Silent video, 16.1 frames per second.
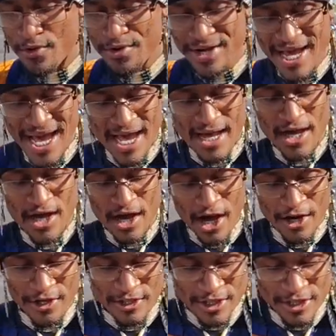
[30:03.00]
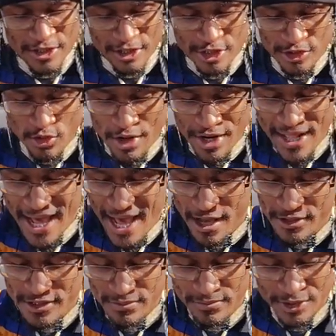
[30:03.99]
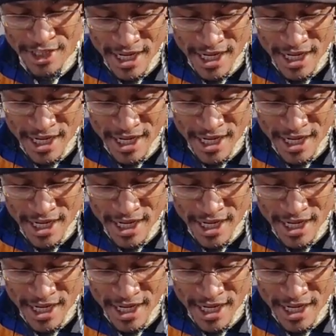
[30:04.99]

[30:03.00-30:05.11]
will not utterly destroy the house of